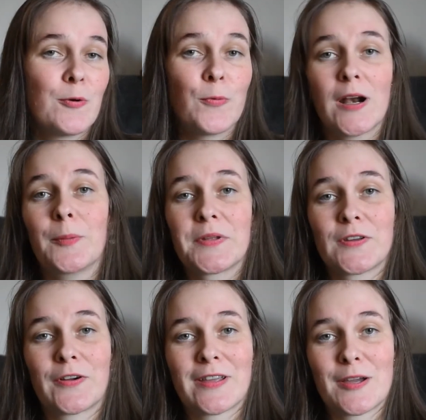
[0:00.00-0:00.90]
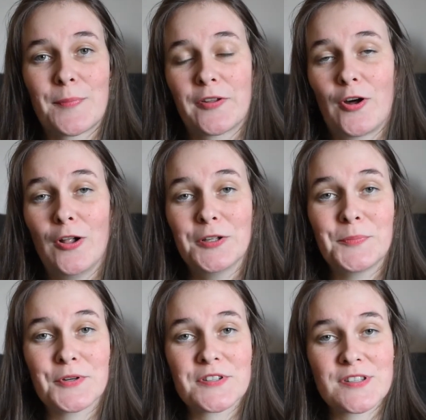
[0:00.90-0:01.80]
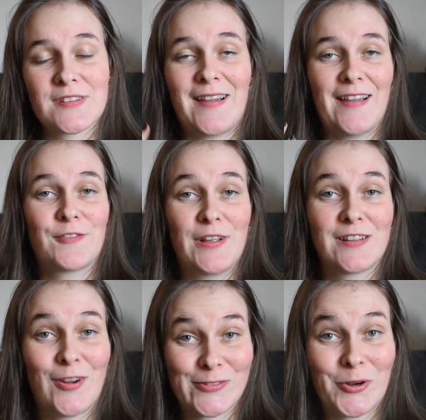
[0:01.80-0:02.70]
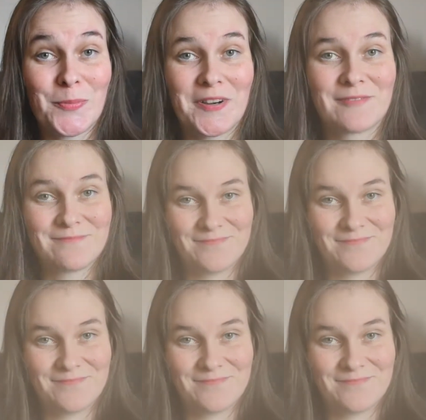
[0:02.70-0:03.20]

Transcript: where I'll be talking about all the books I read in October.